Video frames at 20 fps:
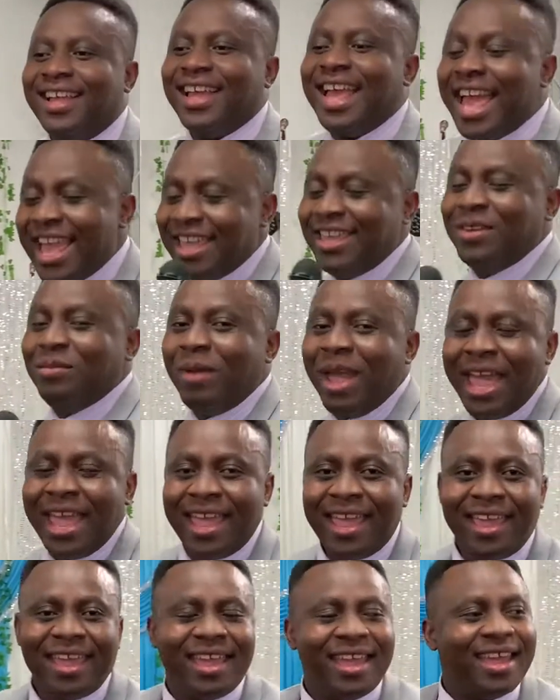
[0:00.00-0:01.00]

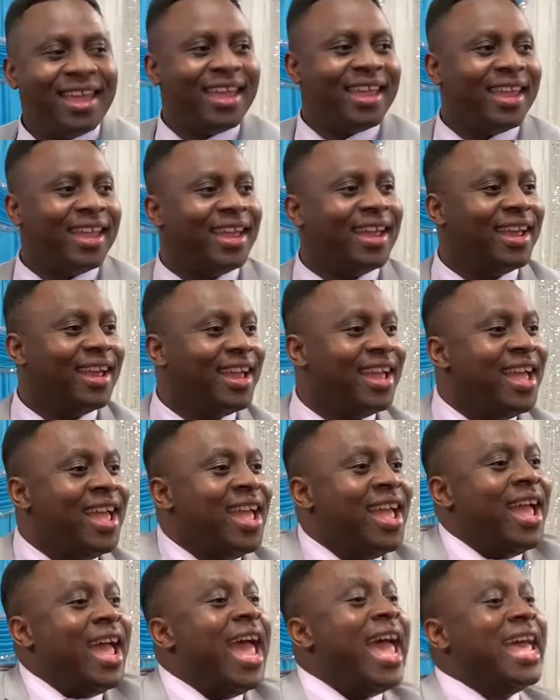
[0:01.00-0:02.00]
Amen.
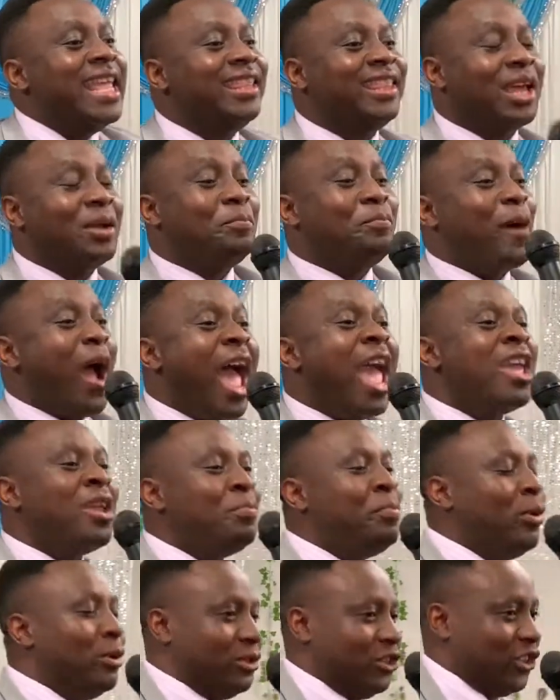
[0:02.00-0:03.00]
And the
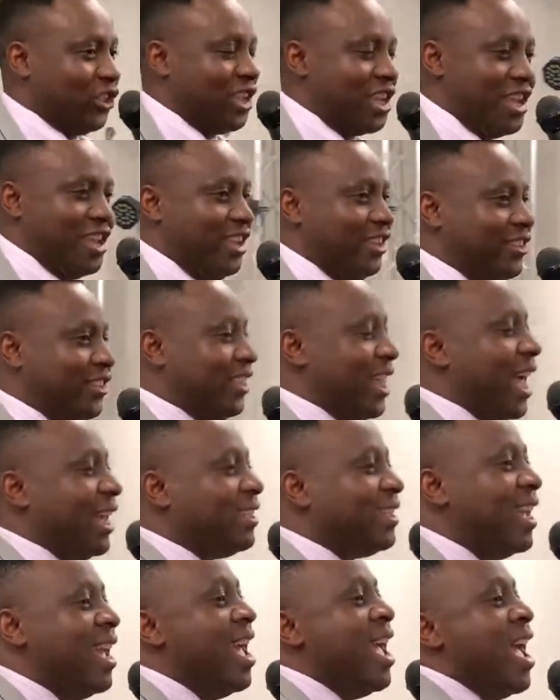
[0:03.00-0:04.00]
Bible says that
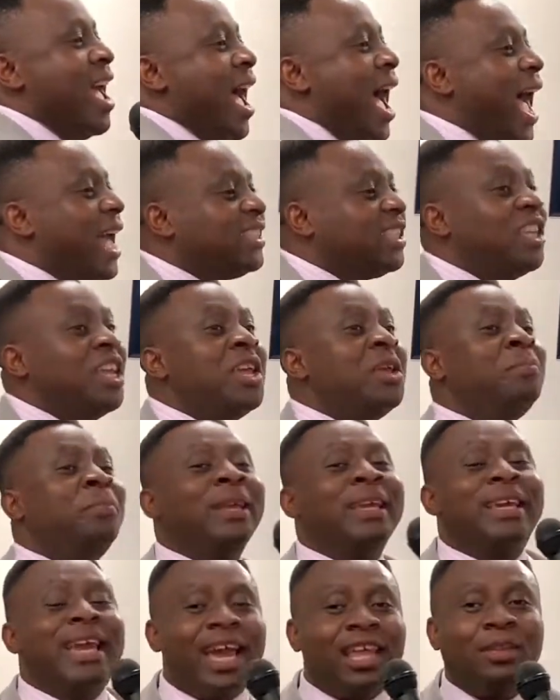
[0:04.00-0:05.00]
as he
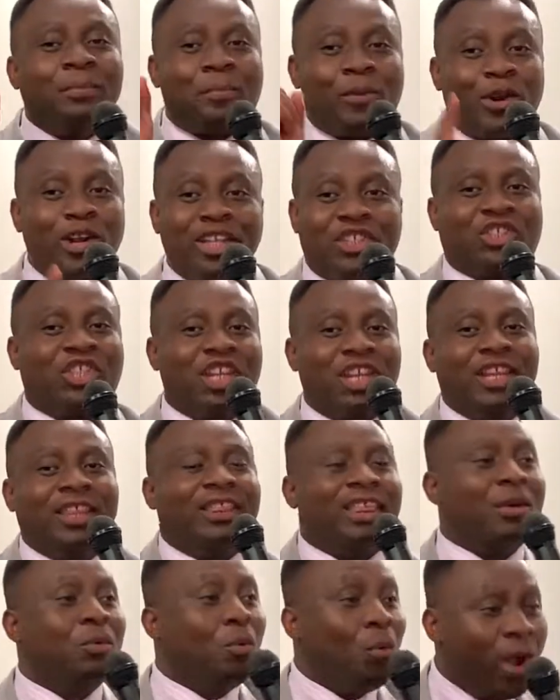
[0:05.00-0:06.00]
began preaching
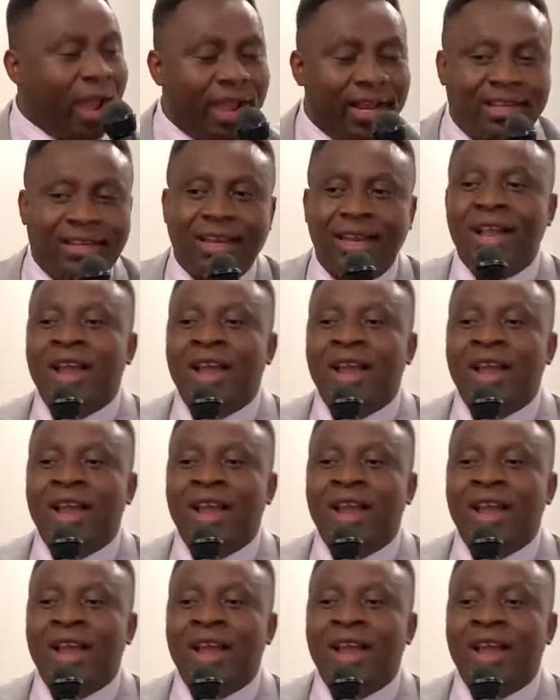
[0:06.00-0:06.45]
the word